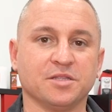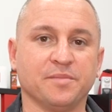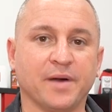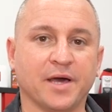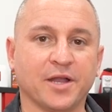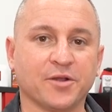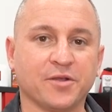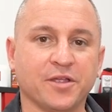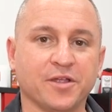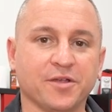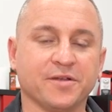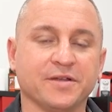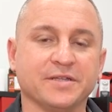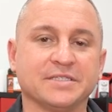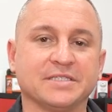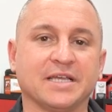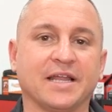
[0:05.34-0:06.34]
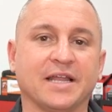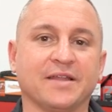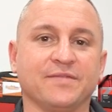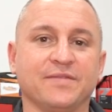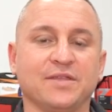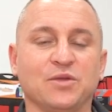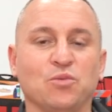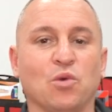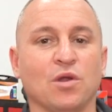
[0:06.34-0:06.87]
Lobato here inside of
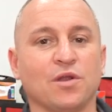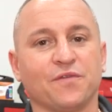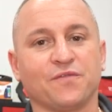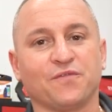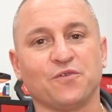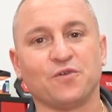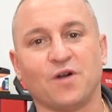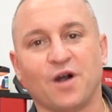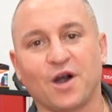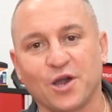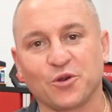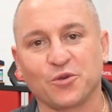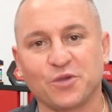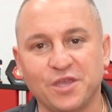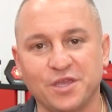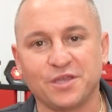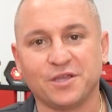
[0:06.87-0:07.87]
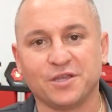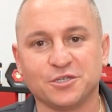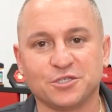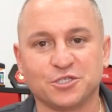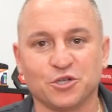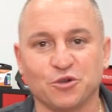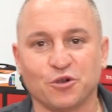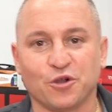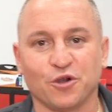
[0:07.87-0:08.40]
the wonderful Autogeek
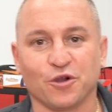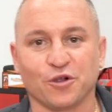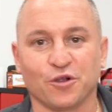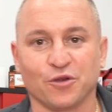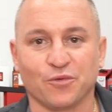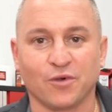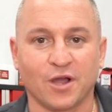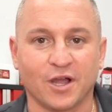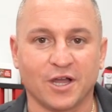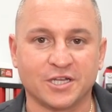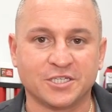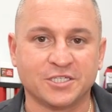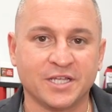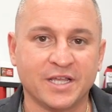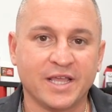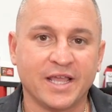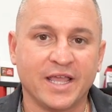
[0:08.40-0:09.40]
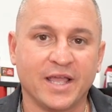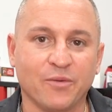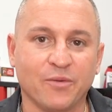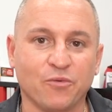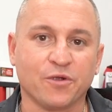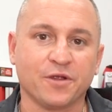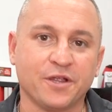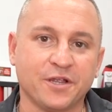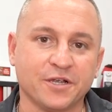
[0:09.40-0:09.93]
show car garage, and
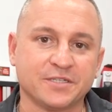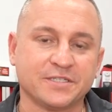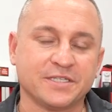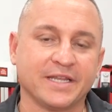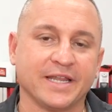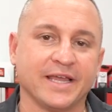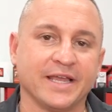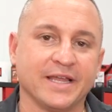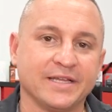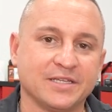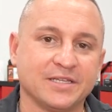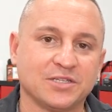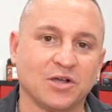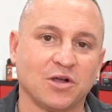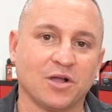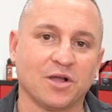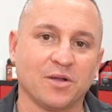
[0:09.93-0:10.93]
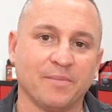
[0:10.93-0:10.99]
we're here today to talk